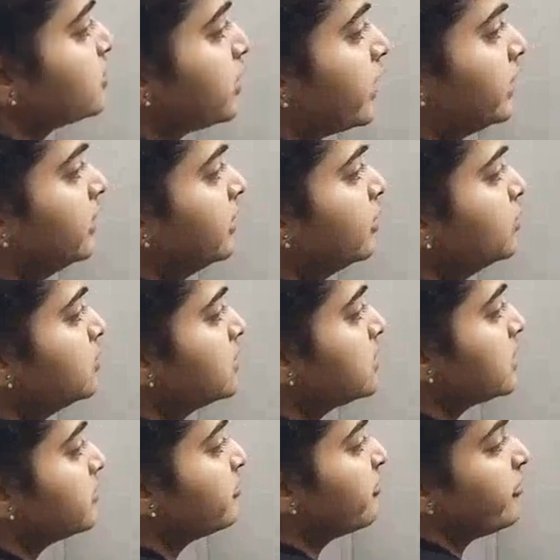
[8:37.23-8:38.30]
So write down
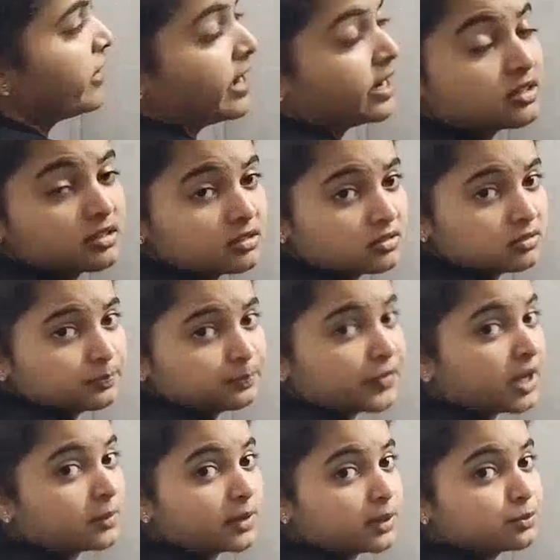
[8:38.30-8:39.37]
some facts
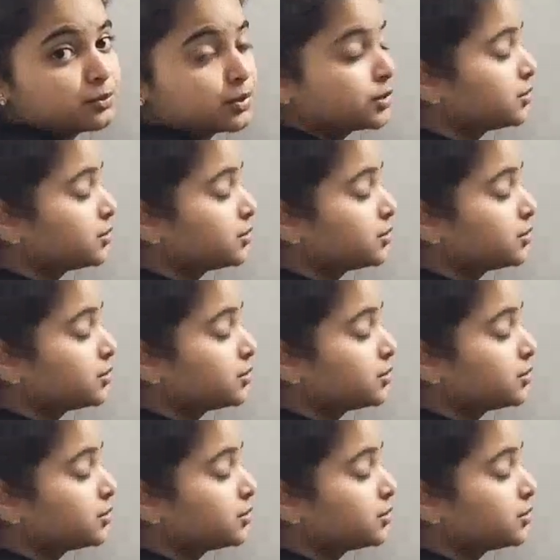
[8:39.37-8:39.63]
about